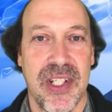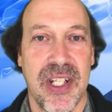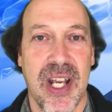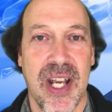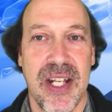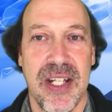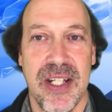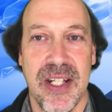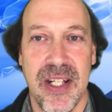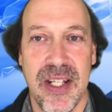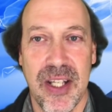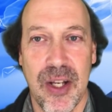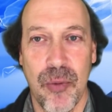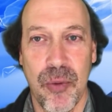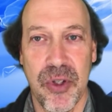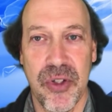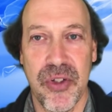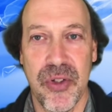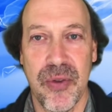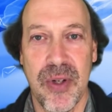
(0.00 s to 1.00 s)
the idea that
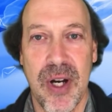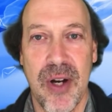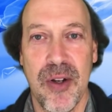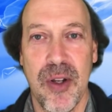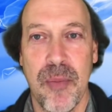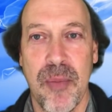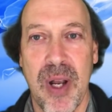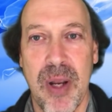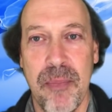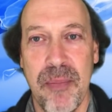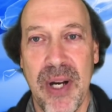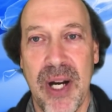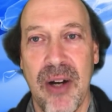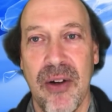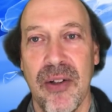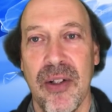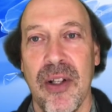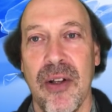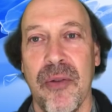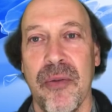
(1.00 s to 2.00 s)
we're surrounded by
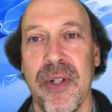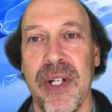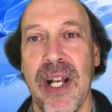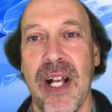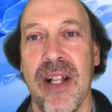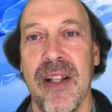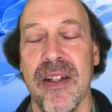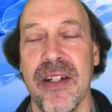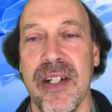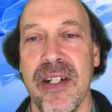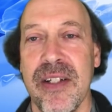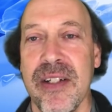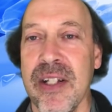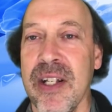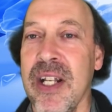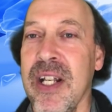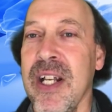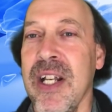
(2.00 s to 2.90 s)
parallel realities